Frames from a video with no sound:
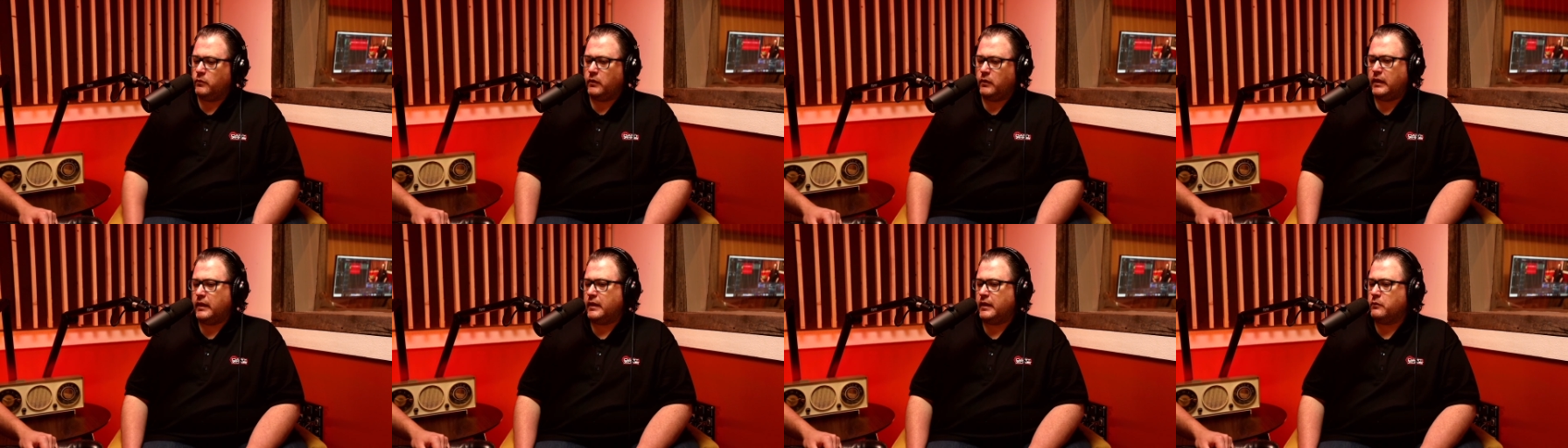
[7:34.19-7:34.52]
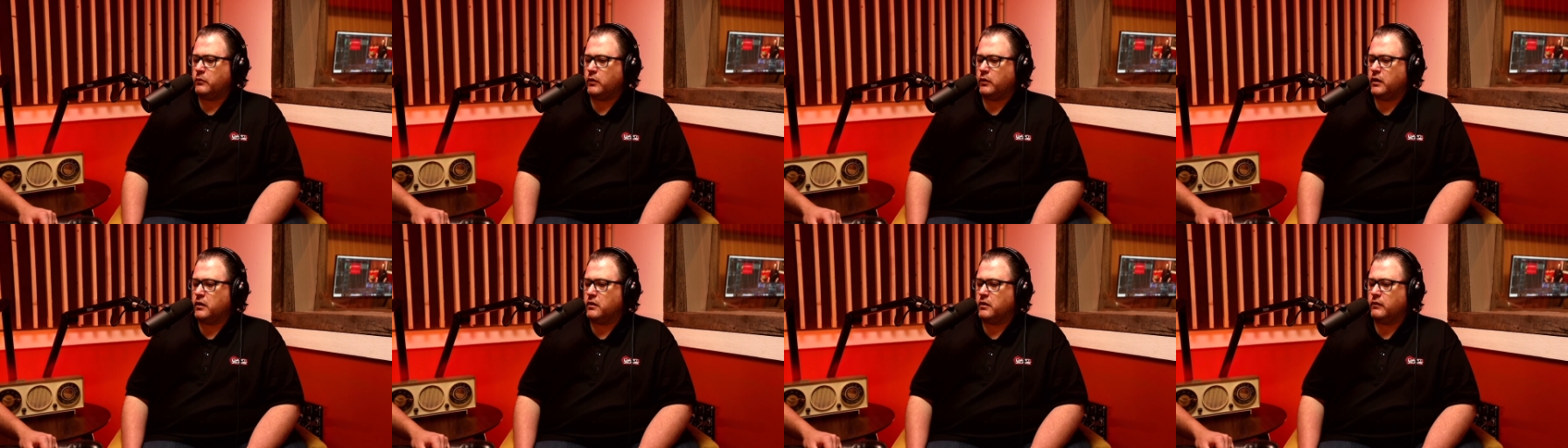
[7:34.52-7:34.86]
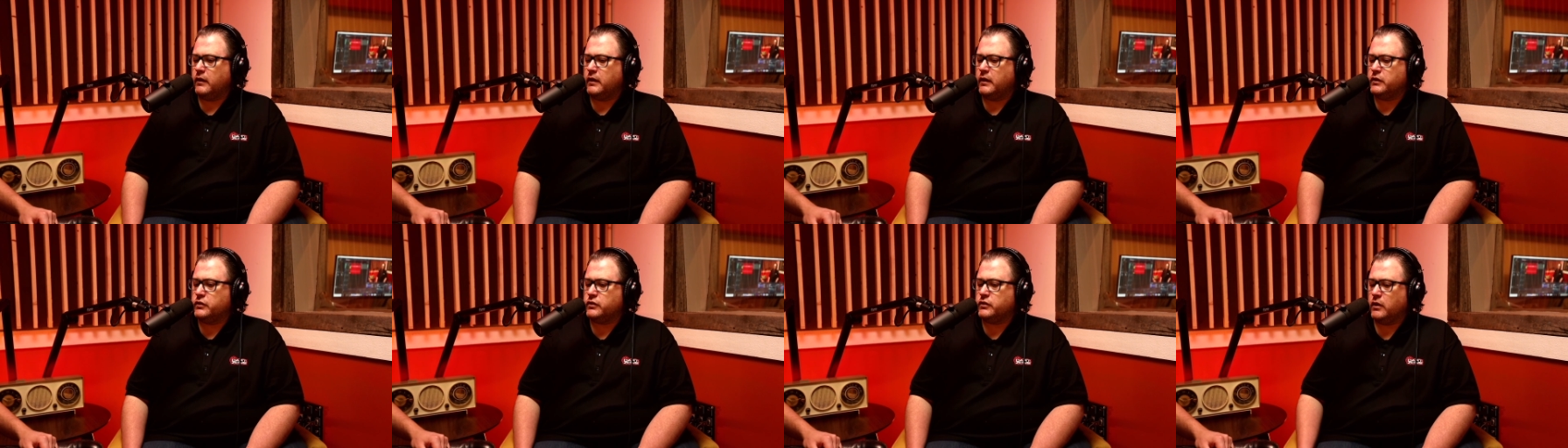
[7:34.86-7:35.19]
think we're here
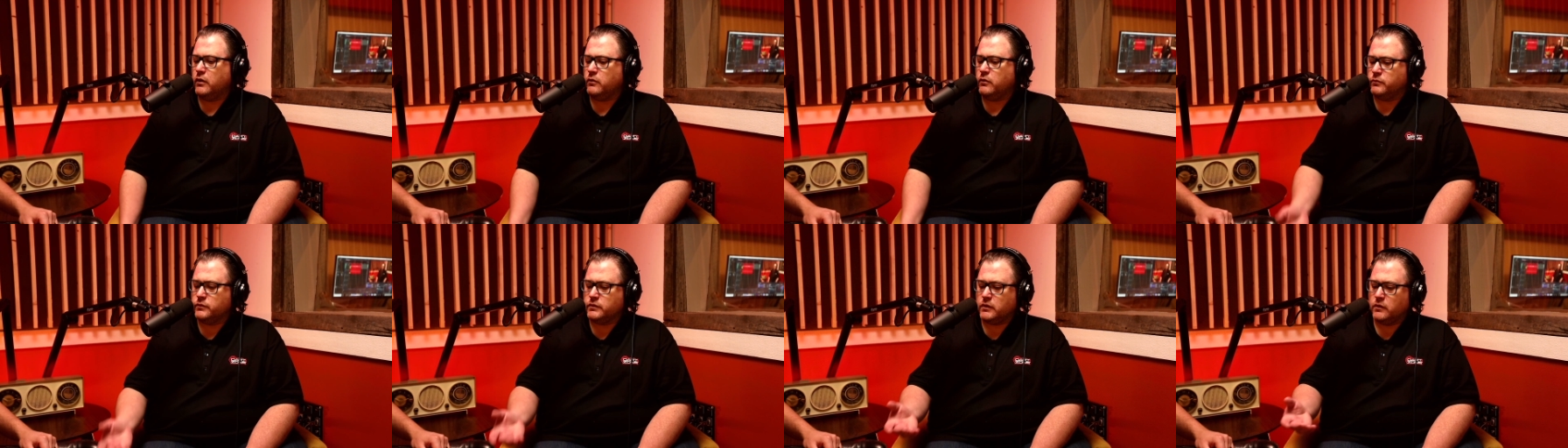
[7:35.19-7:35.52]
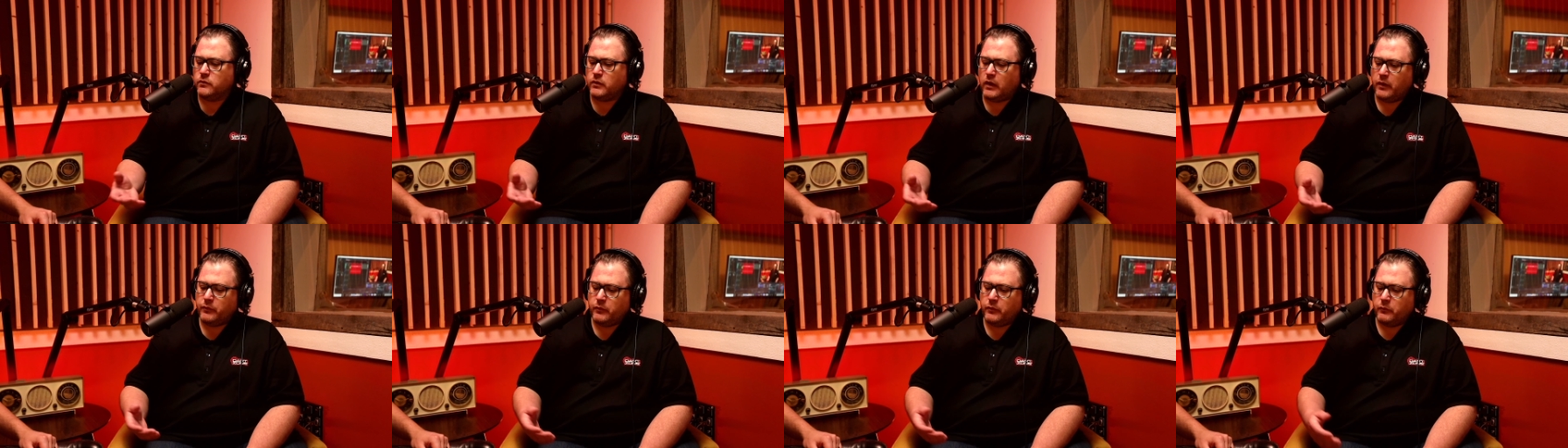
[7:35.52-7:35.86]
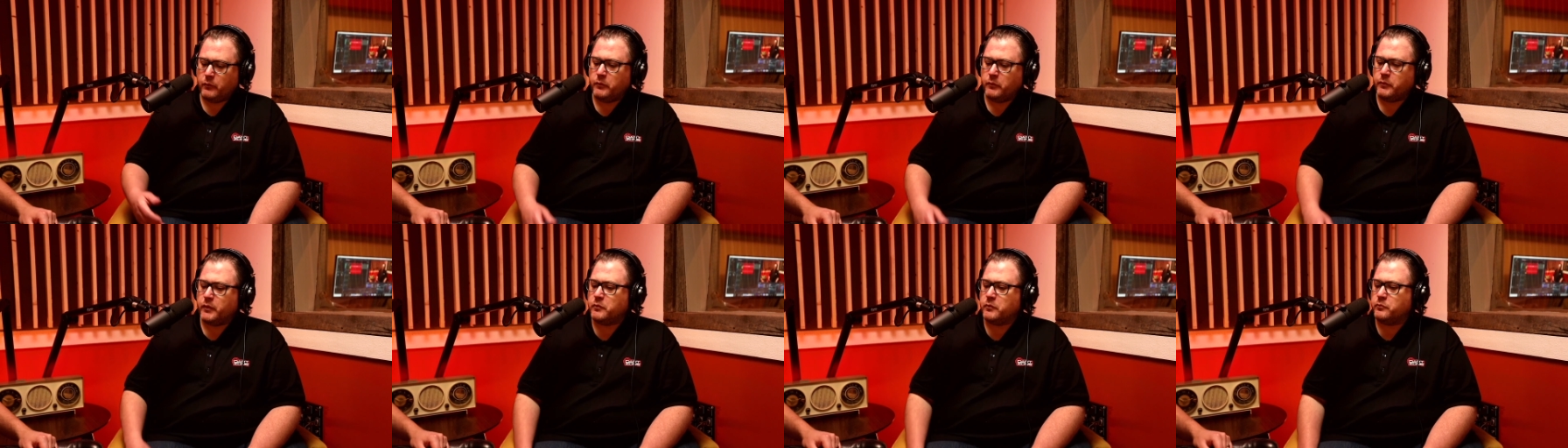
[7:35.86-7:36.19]
ready to show. So
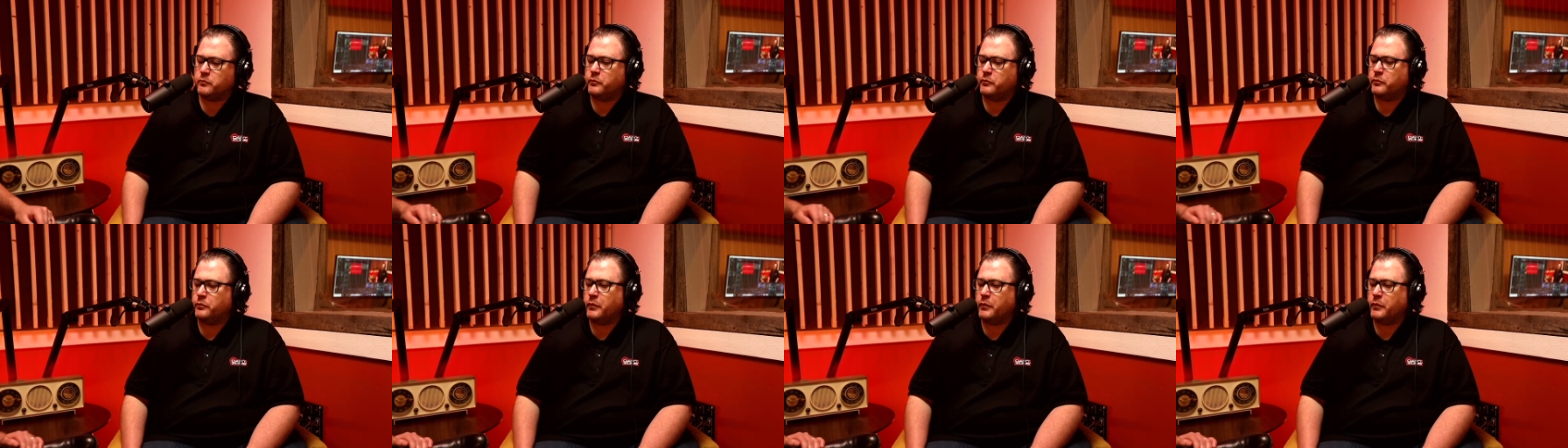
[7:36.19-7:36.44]
we've been